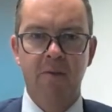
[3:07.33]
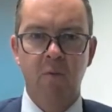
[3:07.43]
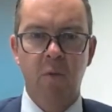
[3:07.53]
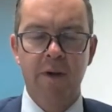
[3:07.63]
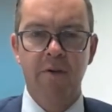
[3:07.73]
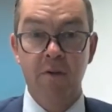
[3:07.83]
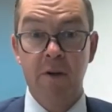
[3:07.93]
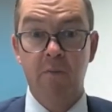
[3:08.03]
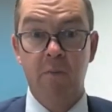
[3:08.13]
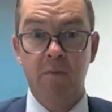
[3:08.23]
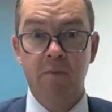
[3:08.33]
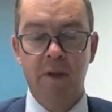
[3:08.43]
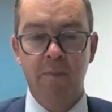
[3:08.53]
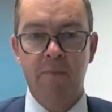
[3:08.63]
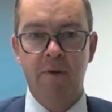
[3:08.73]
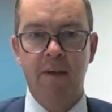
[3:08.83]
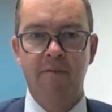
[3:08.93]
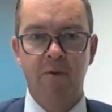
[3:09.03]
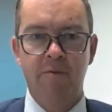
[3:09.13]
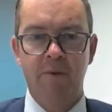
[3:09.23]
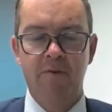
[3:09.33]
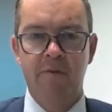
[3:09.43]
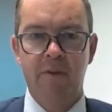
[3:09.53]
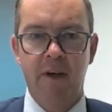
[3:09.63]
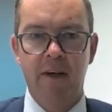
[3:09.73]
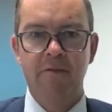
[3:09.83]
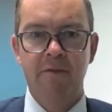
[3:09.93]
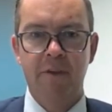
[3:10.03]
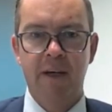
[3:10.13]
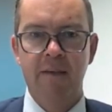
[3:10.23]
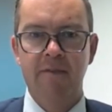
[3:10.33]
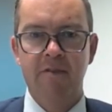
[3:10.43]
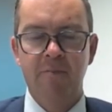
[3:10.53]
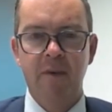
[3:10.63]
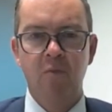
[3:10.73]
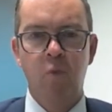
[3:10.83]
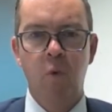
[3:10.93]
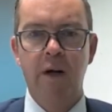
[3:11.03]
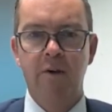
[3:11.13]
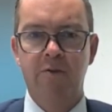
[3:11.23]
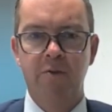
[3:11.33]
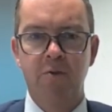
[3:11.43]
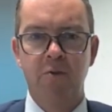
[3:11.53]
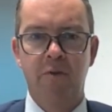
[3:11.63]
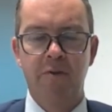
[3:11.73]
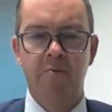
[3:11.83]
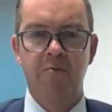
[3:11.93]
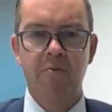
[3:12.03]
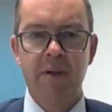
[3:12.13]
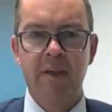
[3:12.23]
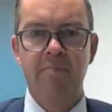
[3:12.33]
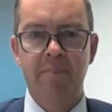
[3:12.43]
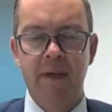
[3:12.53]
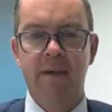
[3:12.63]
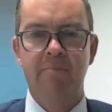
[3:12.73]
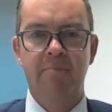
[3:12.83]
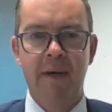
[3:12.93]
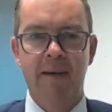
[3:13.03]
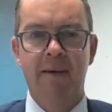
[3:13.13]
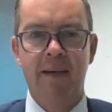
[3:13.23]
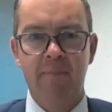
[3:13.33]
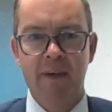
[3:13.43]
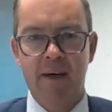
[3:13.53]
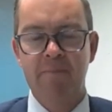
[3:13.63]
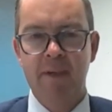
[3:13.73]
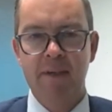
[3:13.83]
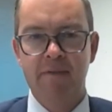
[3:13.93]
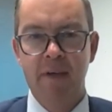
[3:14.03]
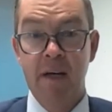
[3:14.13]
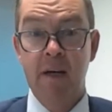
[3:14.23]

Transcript: When you look at some of the price movements over the last few days, it's been one or two of the really big mega cap companies